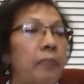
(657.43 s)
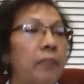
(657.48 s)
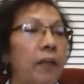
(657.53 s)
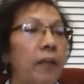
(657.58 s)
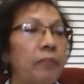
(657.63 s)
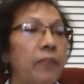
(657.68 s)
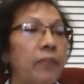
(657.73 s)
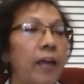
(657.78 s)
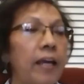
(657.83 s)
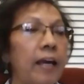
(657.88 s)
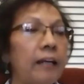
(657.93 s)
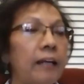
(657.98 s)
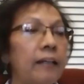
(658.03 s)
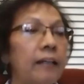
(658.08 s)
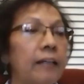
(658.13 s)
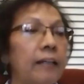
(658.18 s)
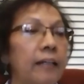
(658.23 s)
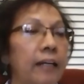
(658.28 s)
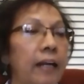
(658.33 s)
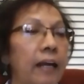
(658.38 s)
that they had
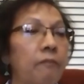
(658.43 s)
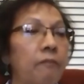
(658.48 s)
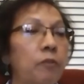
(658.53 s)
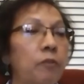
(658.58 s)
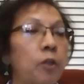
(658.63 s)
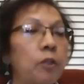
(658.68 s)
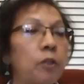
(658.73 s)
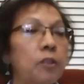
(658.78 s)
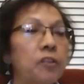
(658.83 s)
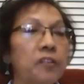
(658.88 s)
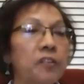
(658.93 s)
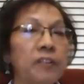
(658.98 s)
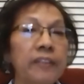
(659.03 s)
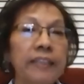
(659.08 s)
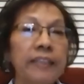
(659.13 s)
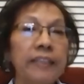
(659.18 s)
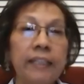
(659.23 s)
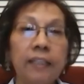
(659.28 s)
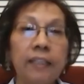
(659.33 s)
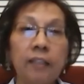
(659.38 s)
never
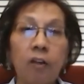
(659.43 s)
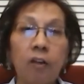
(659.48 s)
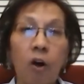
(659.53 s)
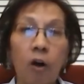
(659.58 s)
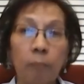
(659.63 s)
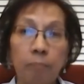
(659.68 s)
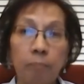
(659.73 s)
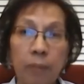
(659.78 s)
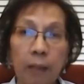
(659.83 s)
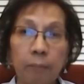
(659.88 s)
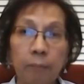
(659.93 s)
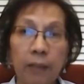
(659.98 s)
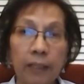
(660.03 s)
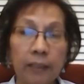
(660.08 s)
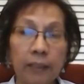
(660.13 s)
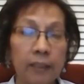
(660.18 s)
seen on public